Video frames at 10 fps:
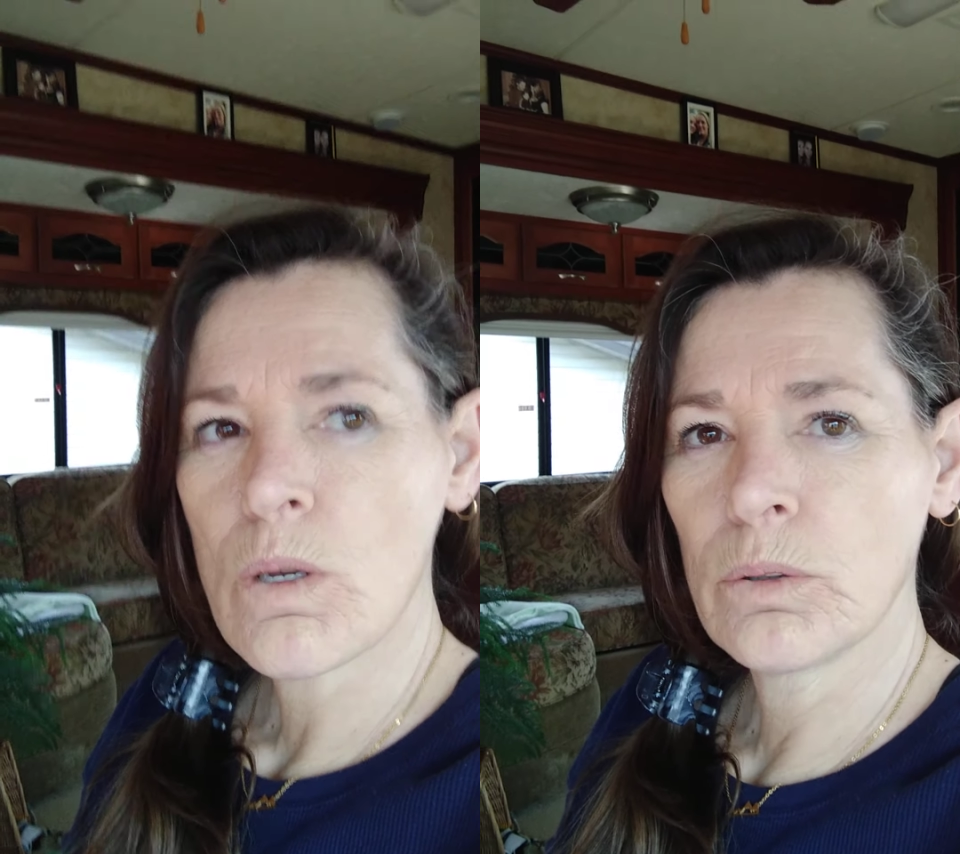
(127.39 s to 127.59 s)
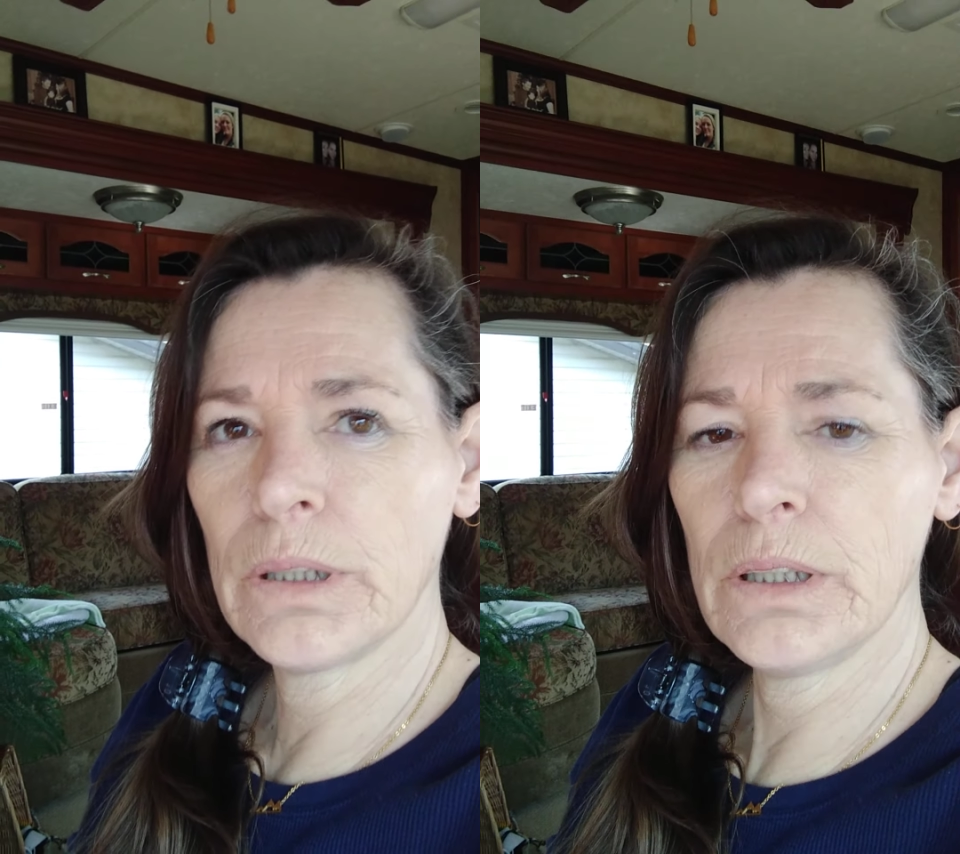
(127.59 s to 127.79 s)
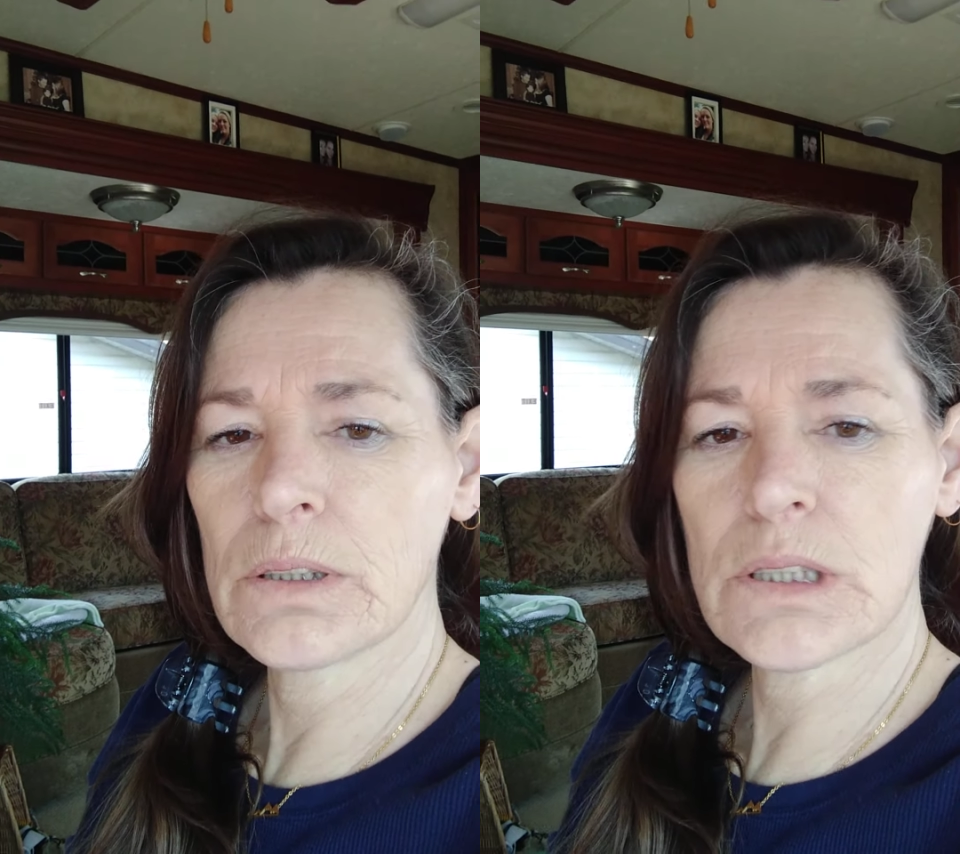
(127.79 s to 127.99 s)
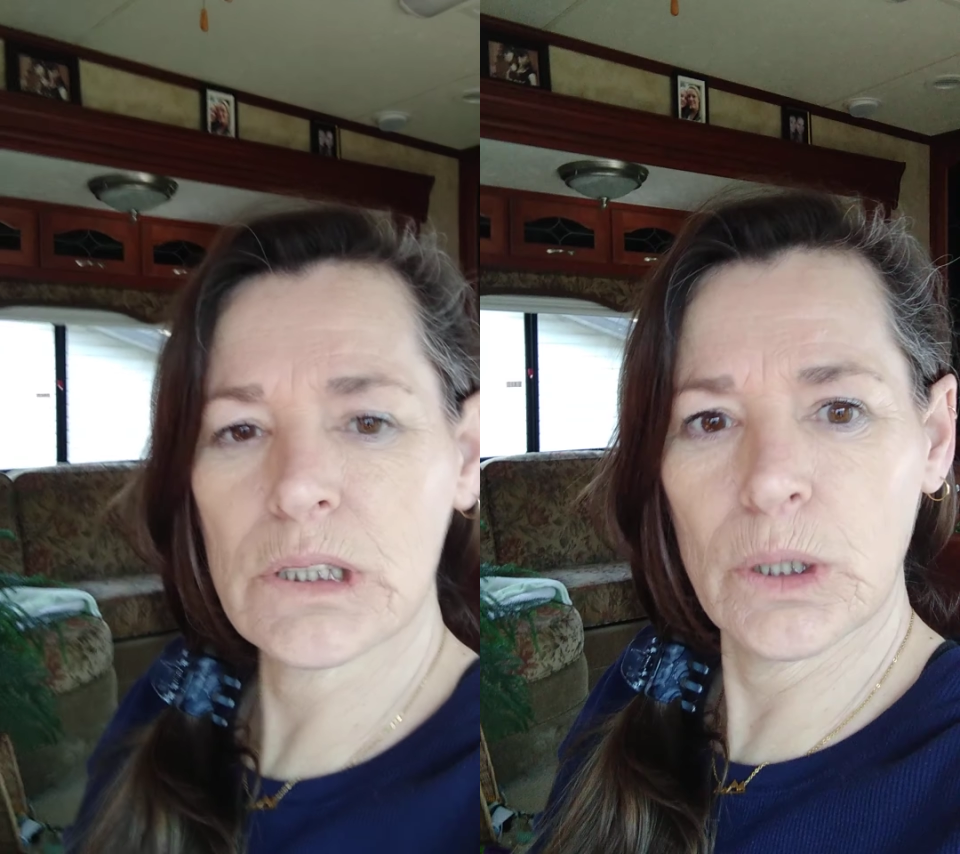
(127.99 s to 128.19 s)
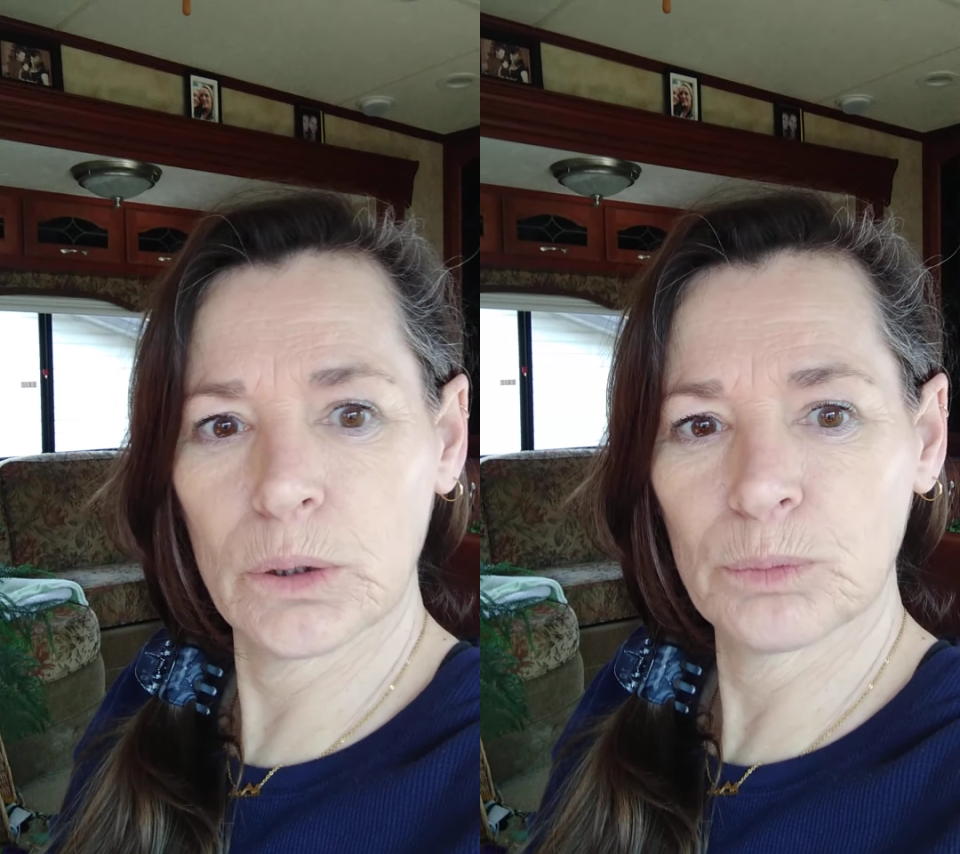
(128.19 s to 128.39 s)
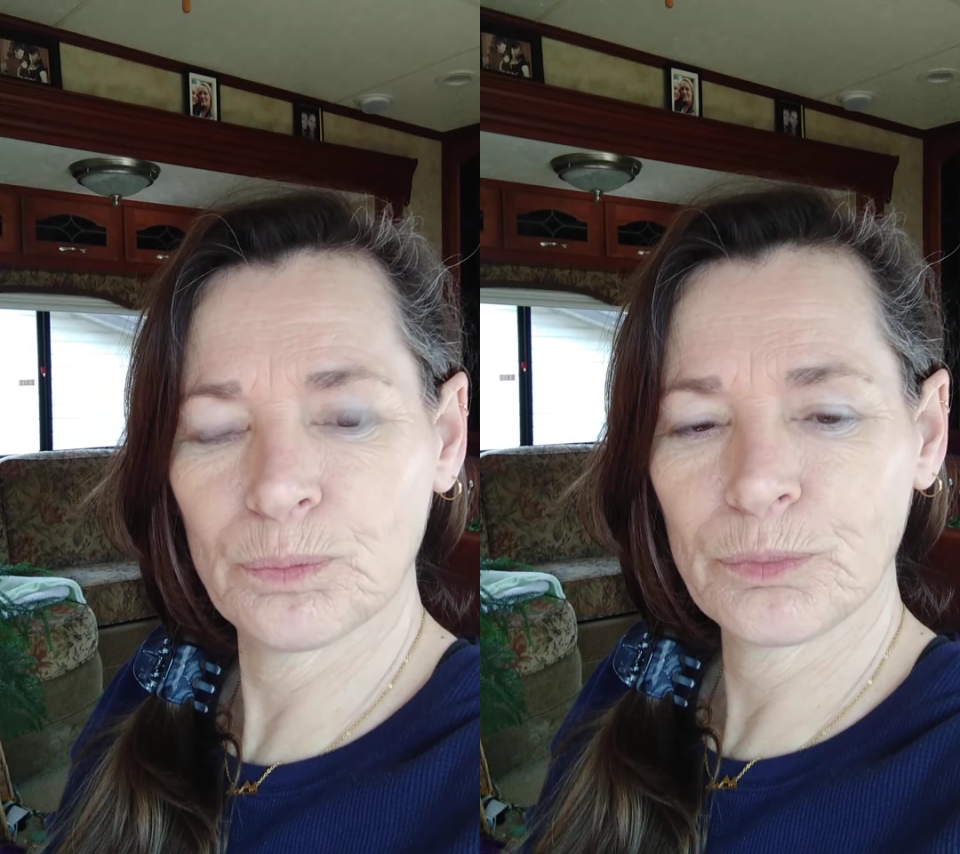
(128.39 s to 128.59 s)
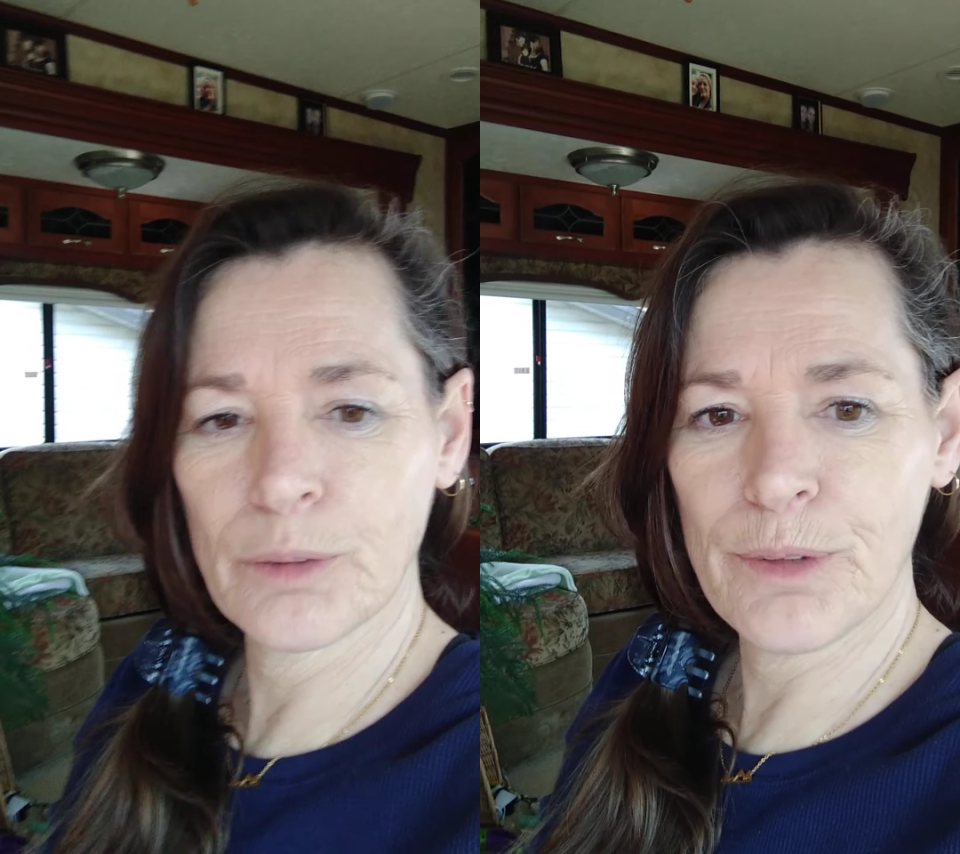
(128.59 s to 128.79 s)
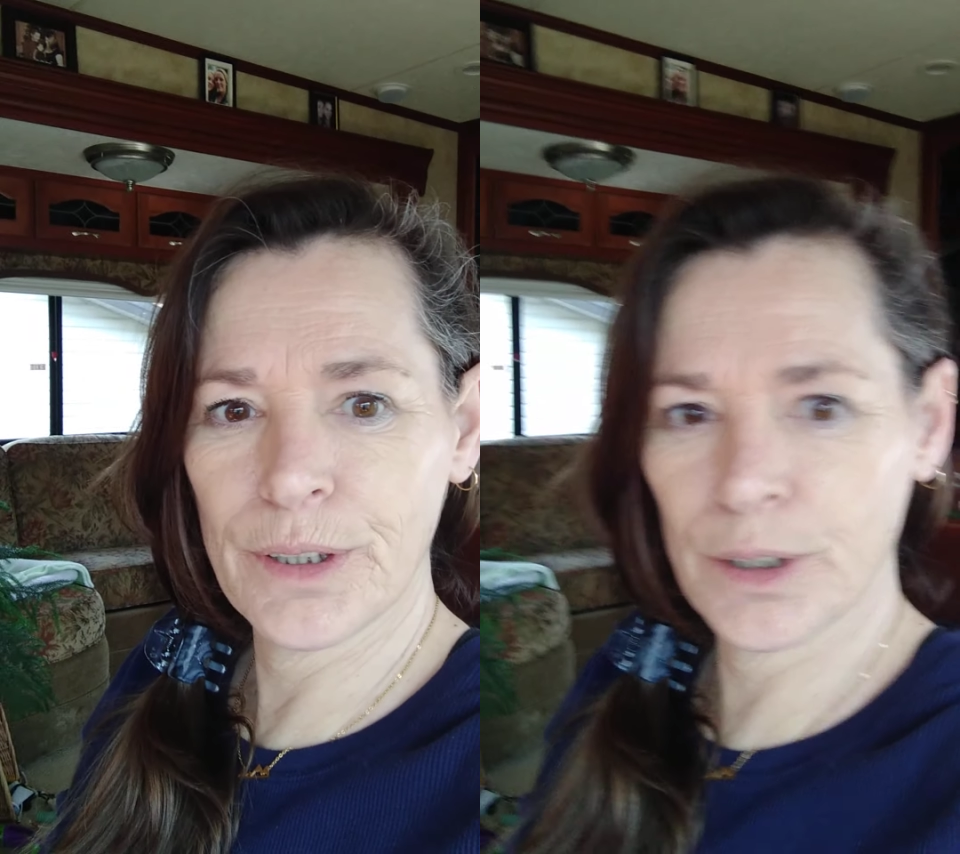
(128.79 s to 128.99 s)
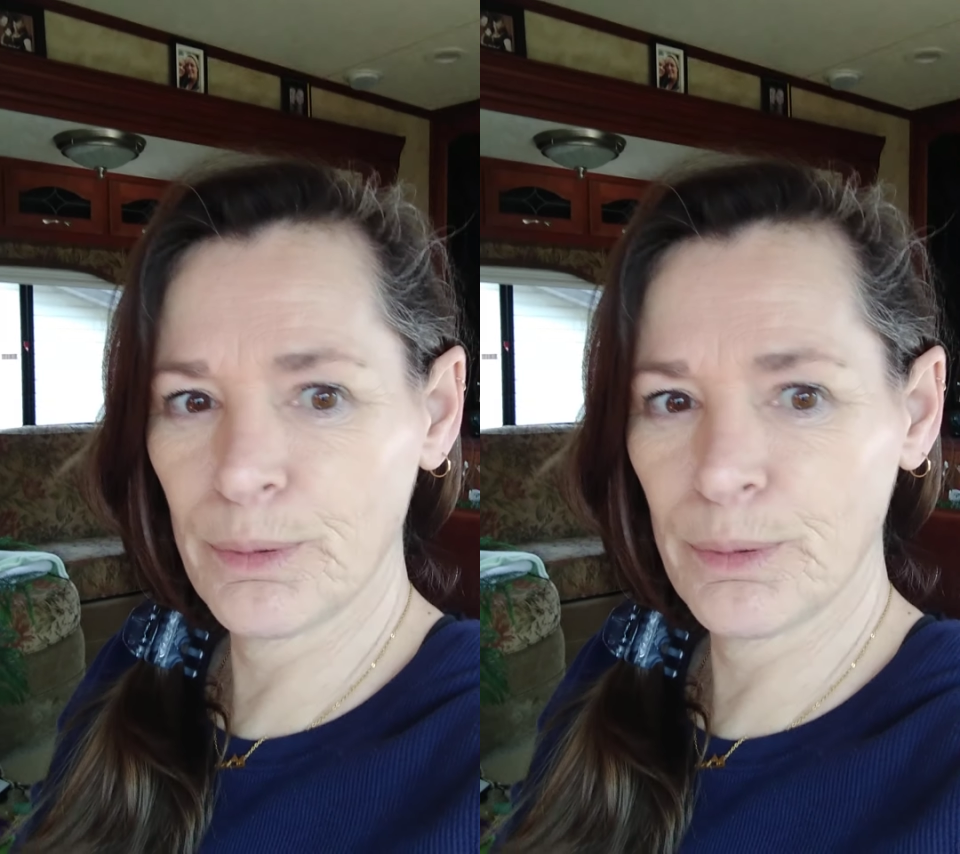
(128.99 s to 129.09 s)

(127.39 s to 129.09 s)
Okay, so thinking